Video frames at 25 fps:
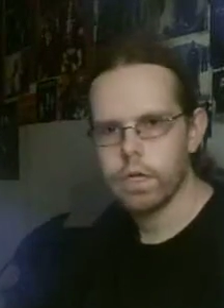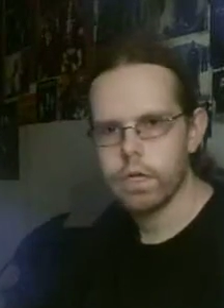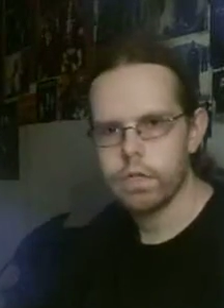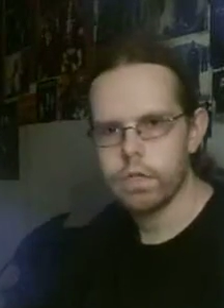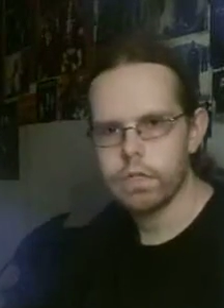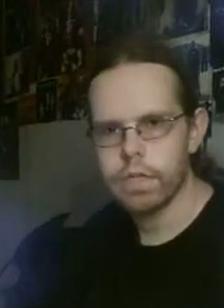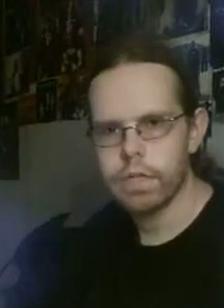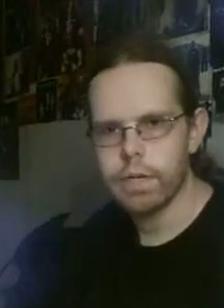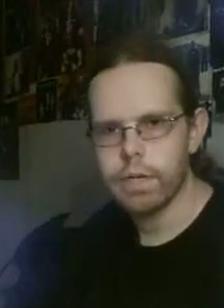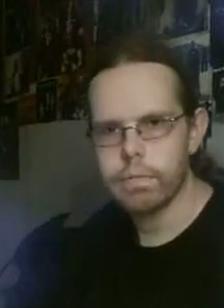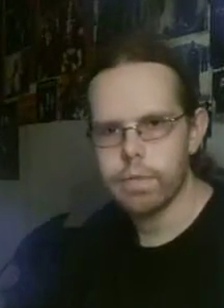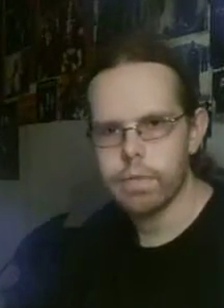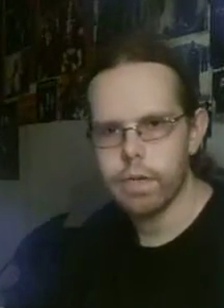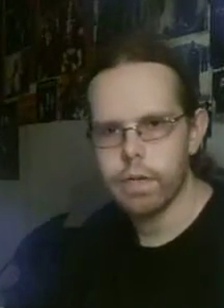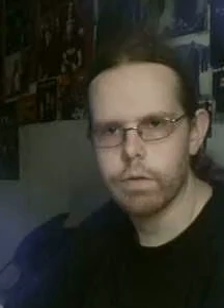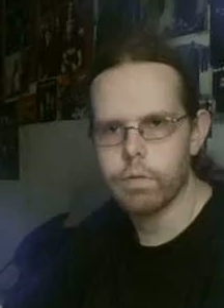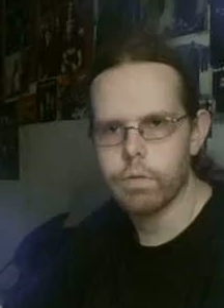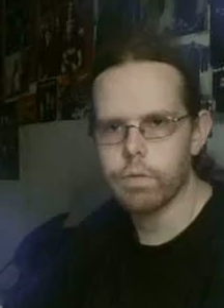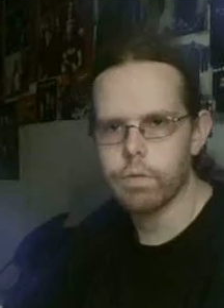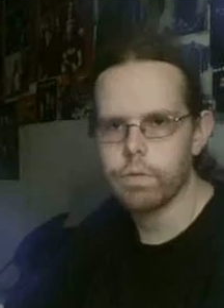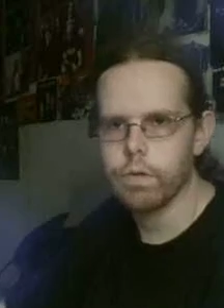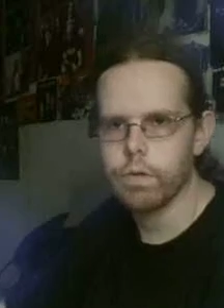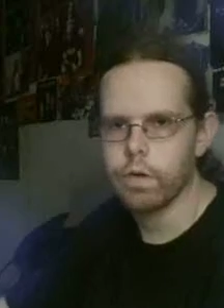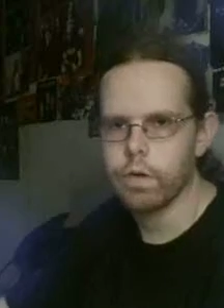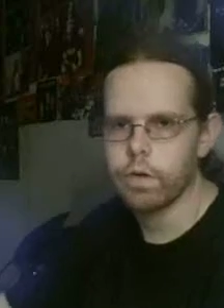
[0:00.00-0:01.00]
Same thing
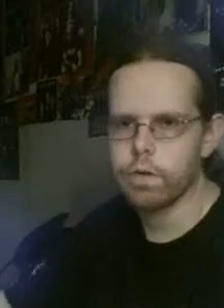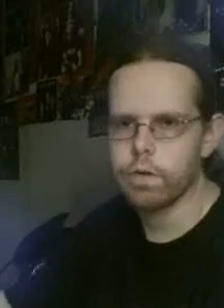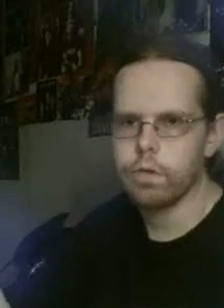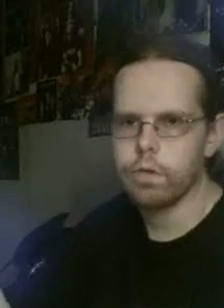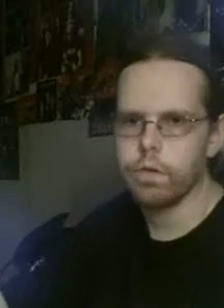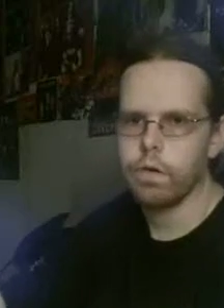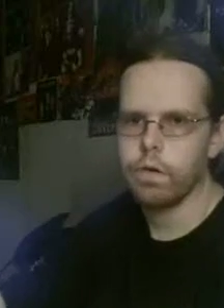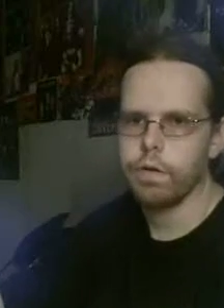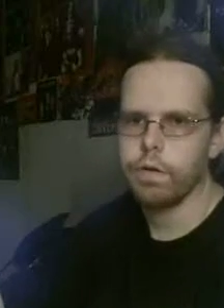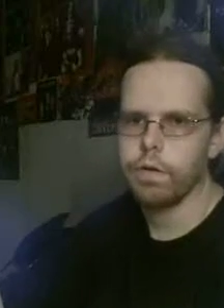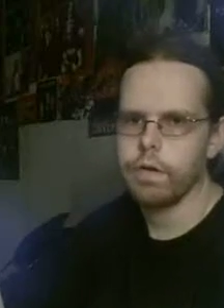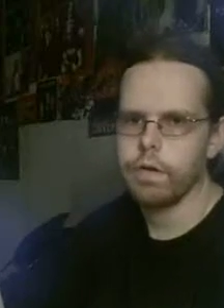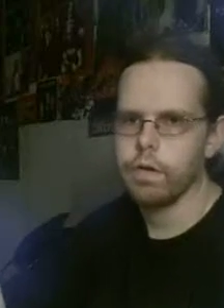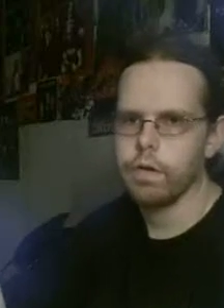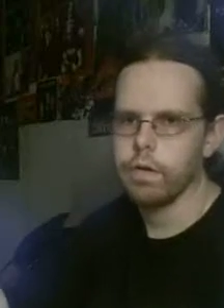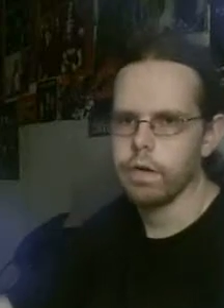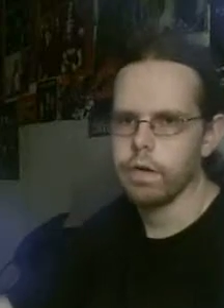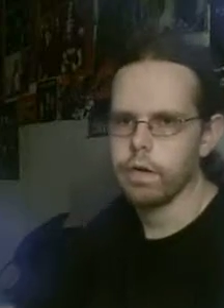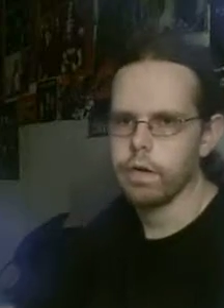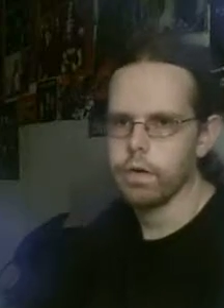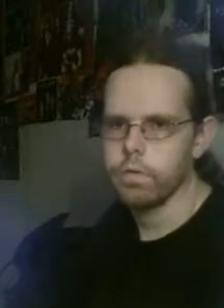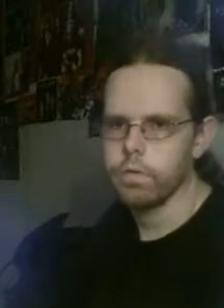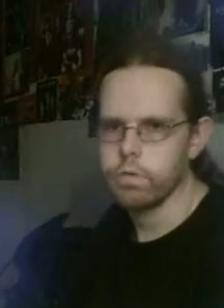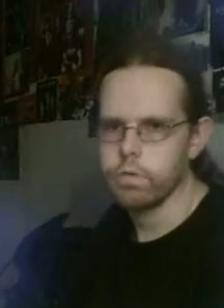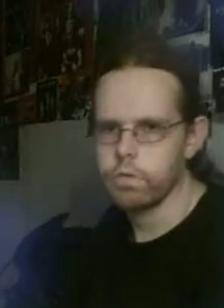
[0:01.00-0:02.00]
with Guitar Hero
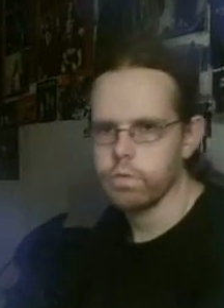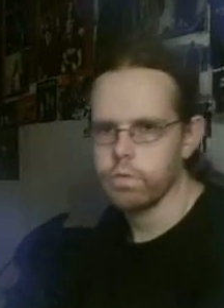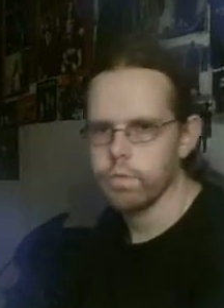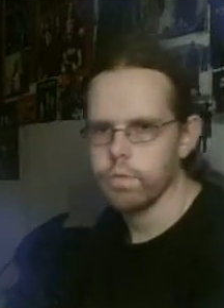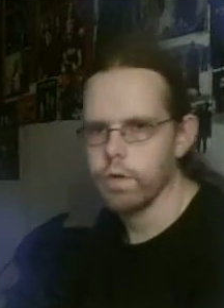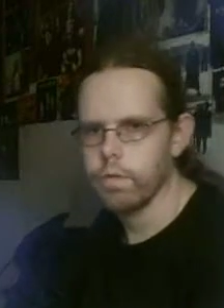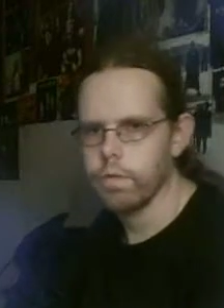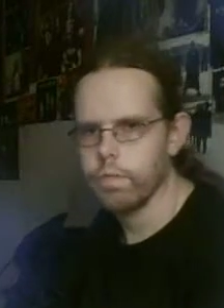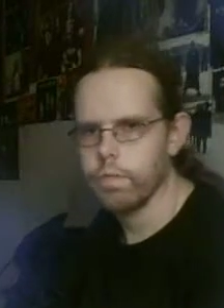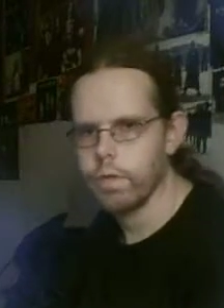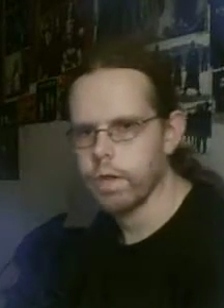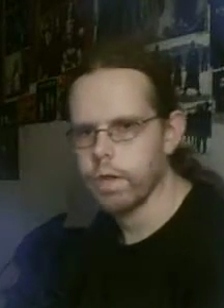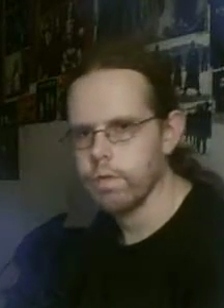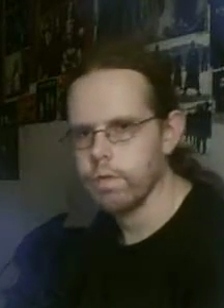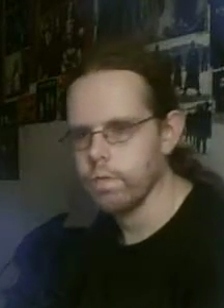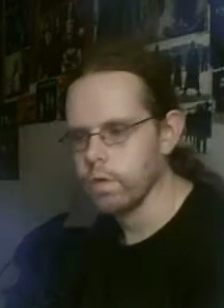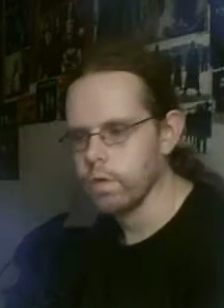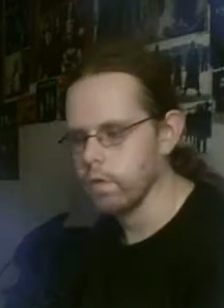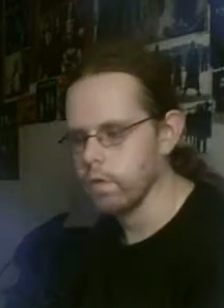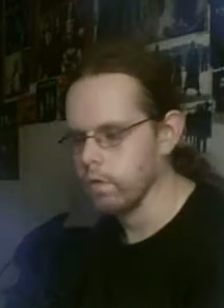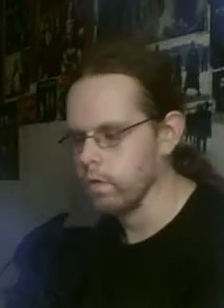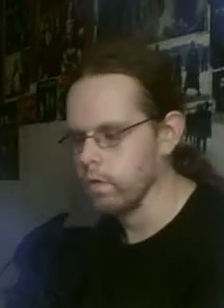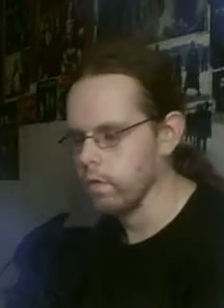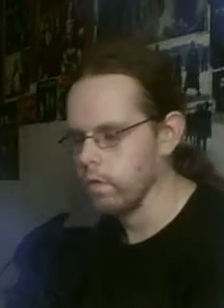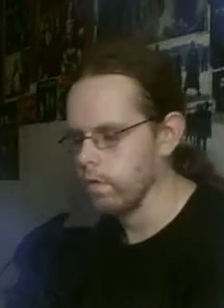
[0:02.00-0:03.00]
Aerosmith. We have the
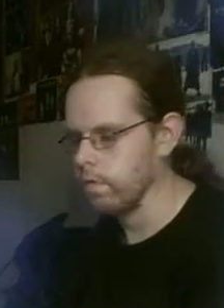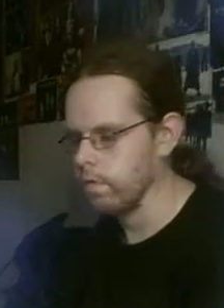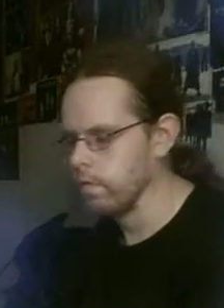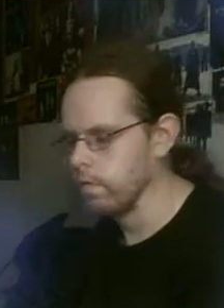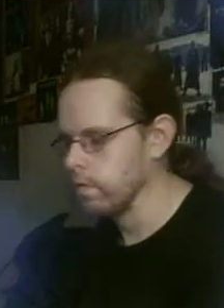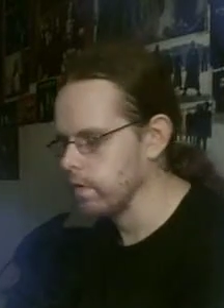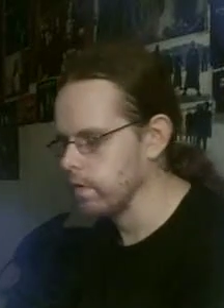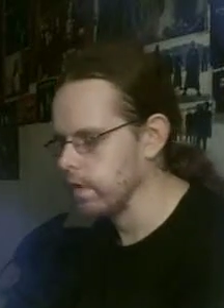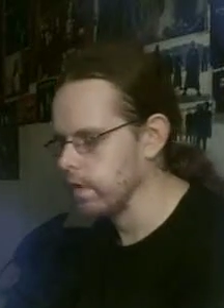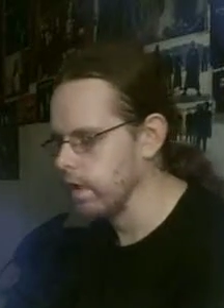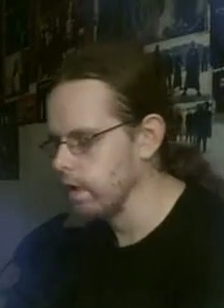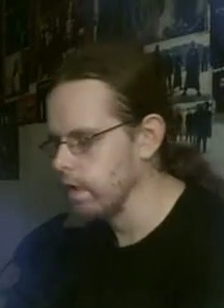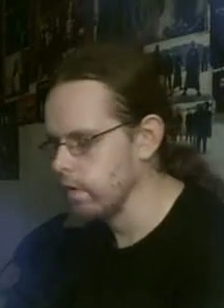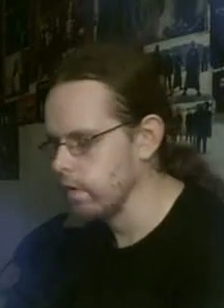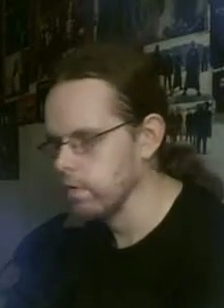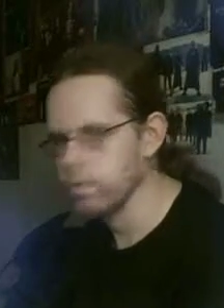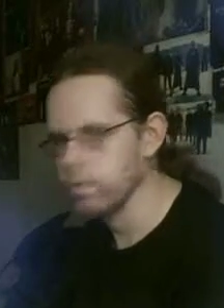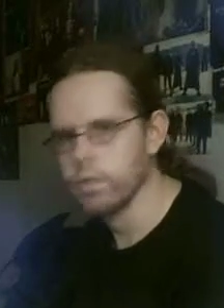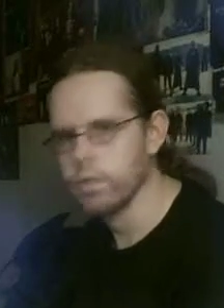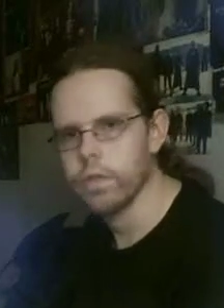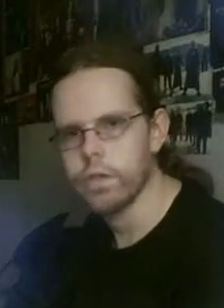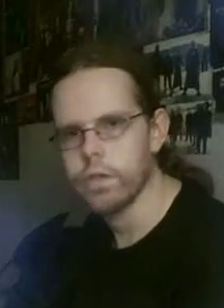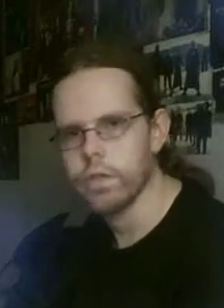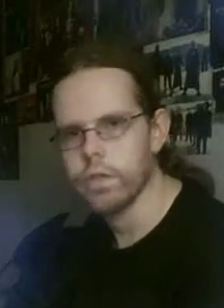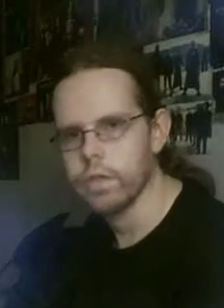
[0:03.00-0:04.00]
guitar for that. I'll
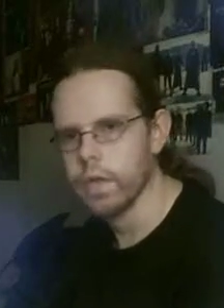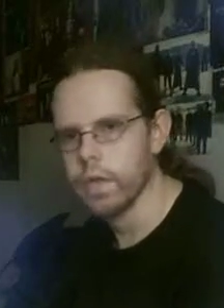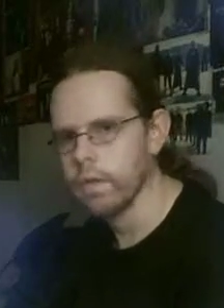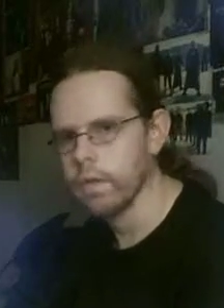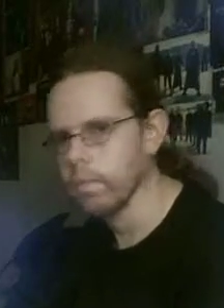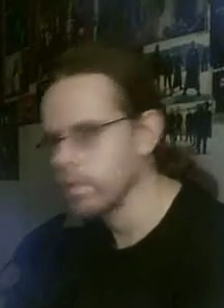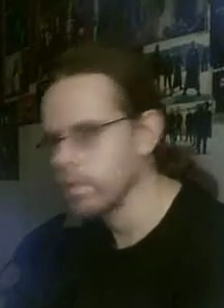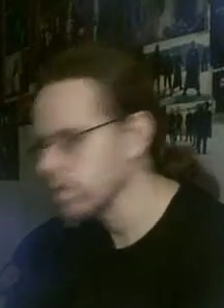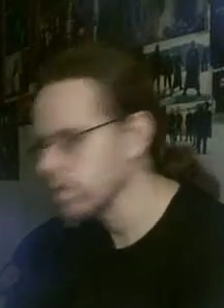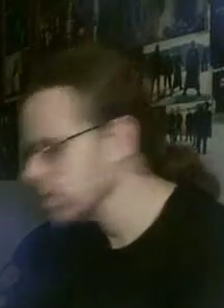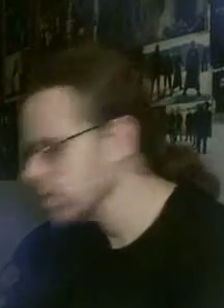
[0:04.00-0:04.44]
show you that in